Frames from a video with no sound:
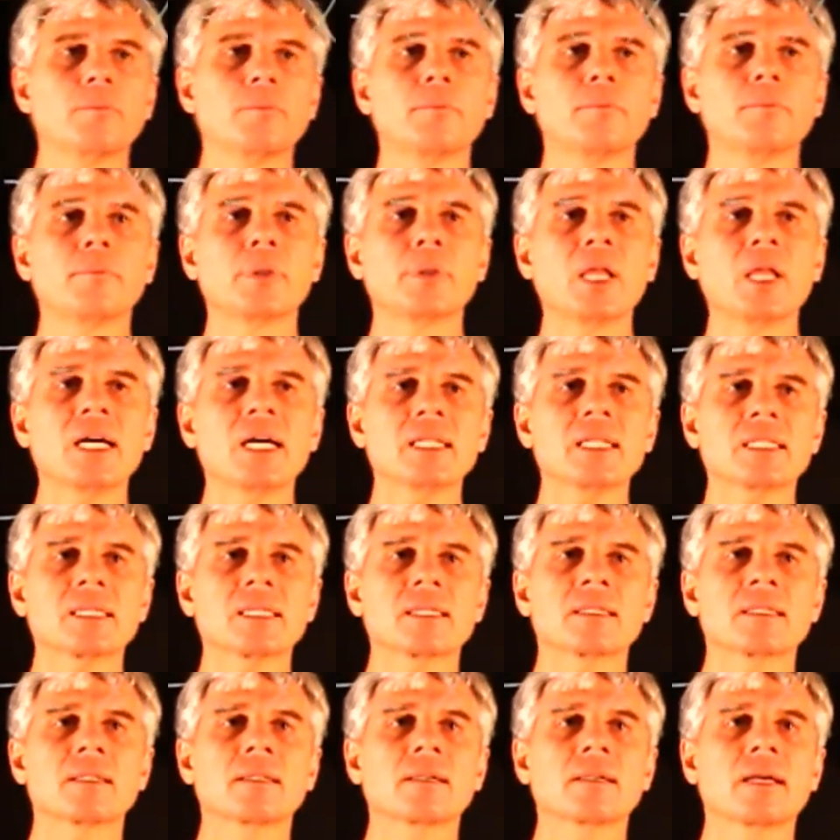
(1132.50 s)

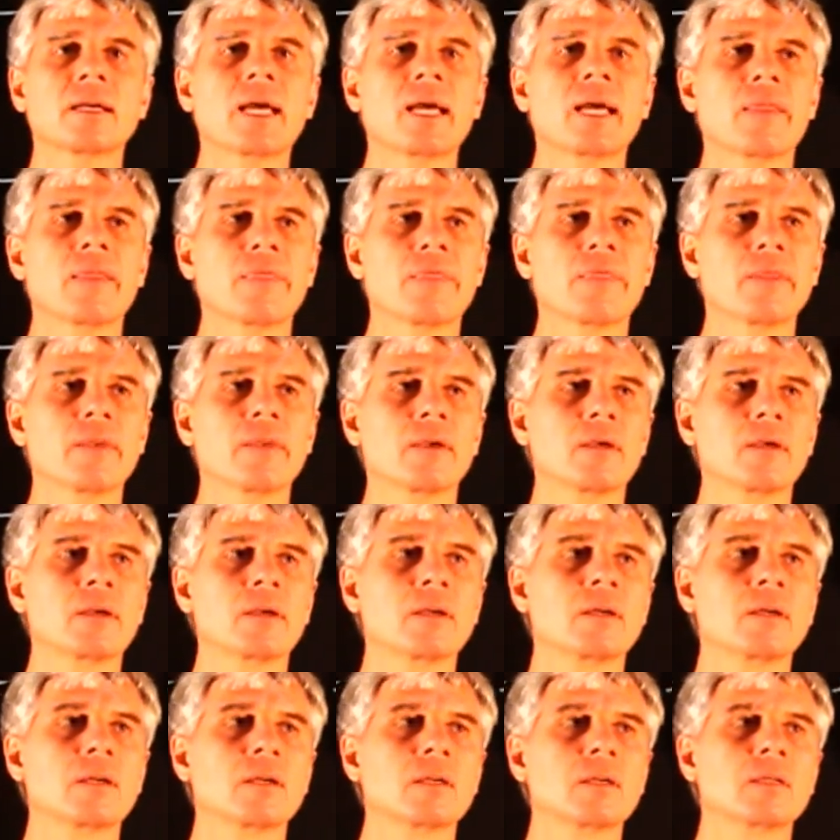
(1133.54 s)
plus n
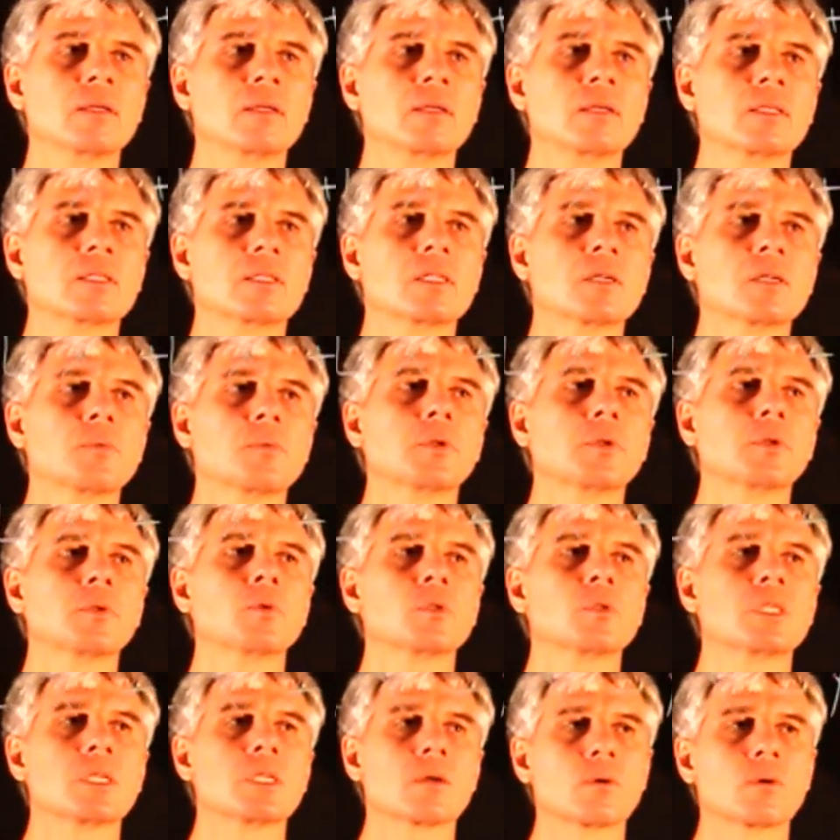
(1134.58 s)
is equal to
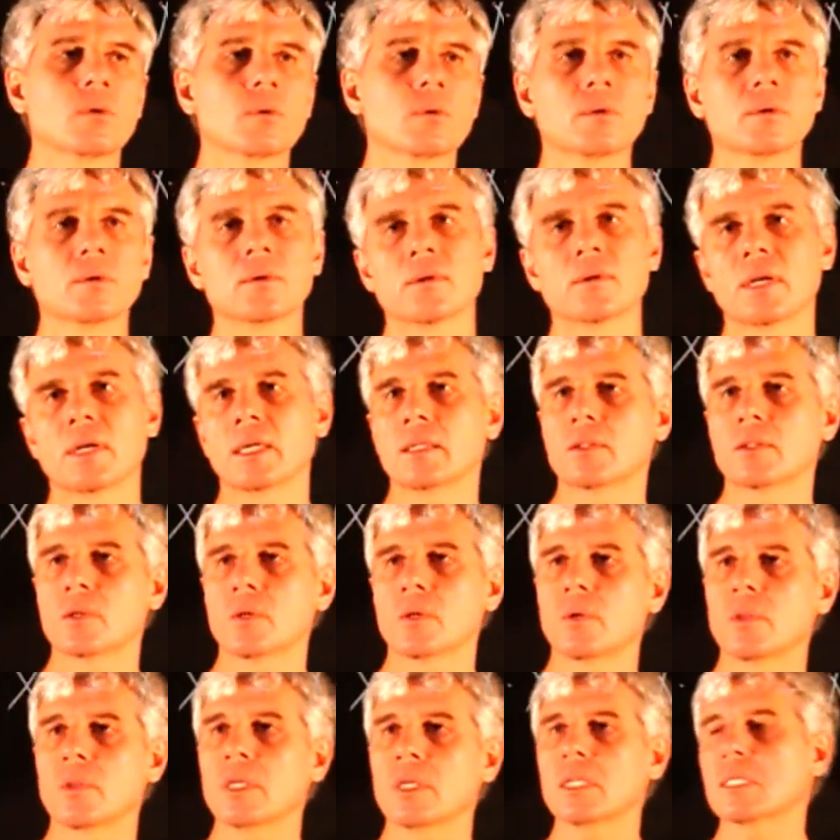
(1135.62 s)
0, right?
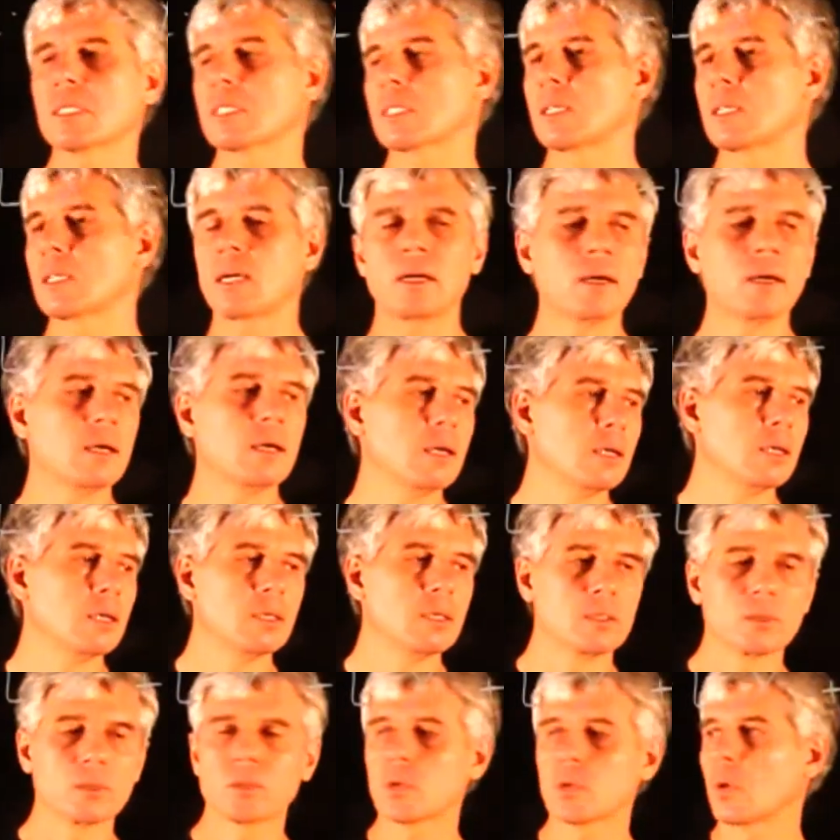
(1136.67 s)
So this,
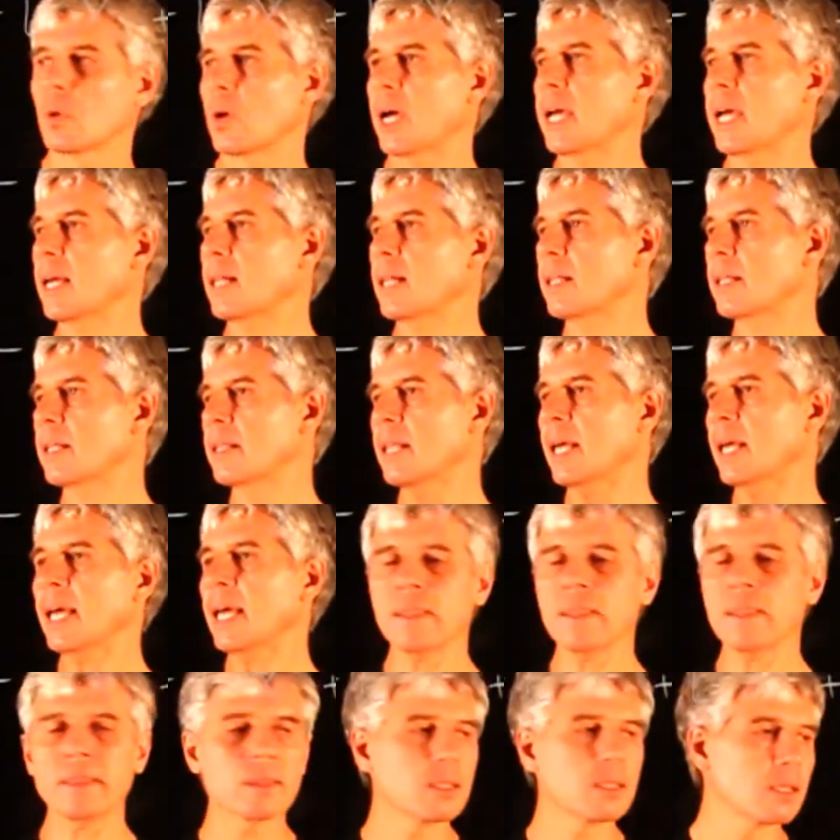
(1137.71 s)
so L and
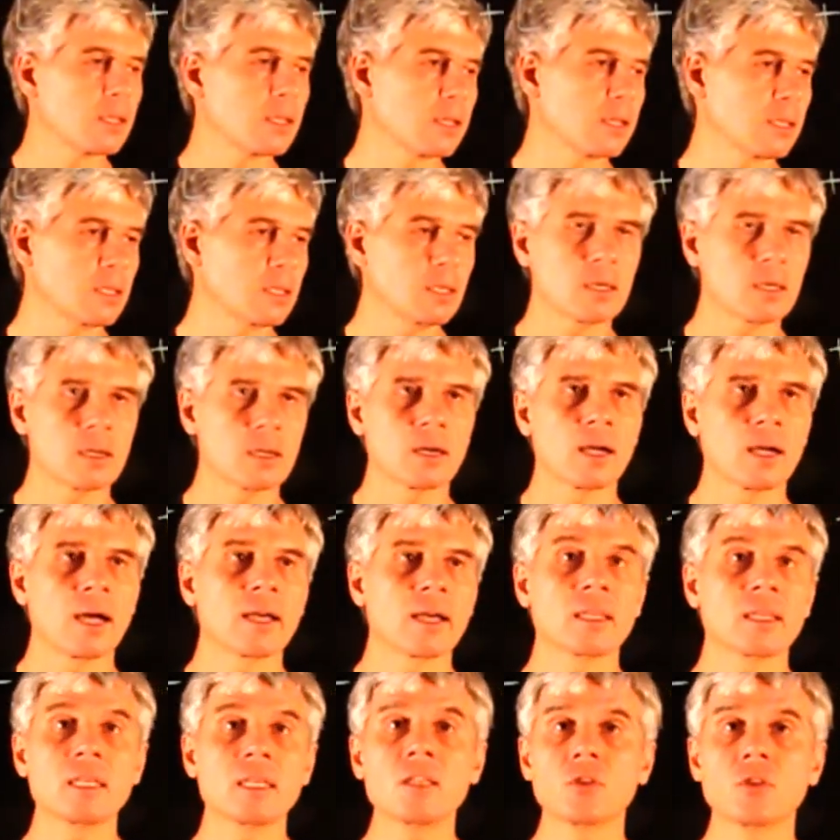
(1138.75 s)
n here are
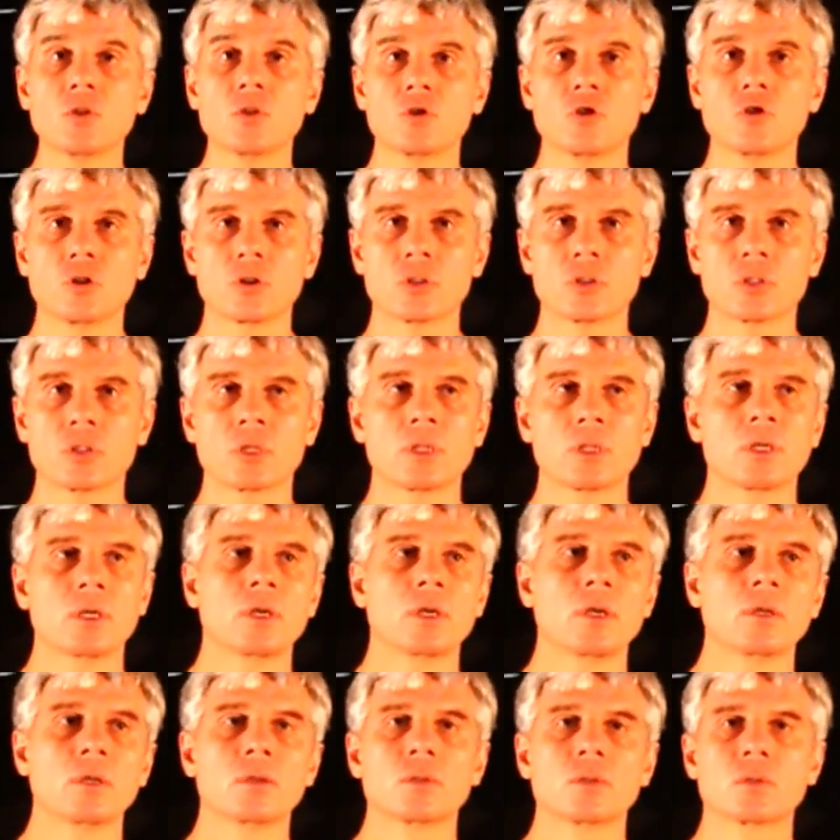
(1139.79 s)
integers.
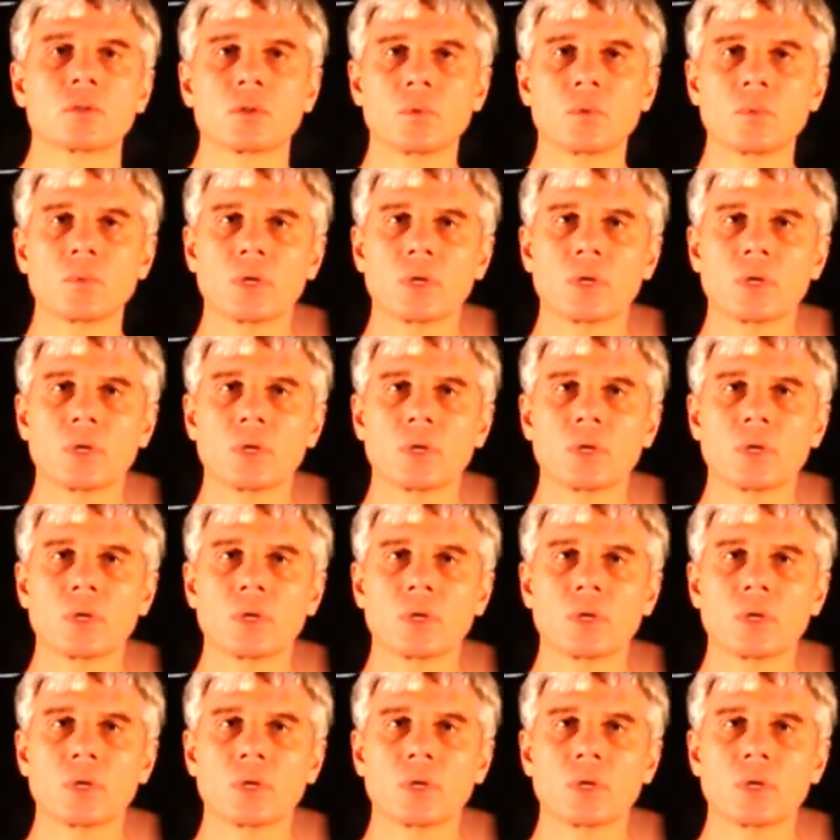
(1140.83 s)
So we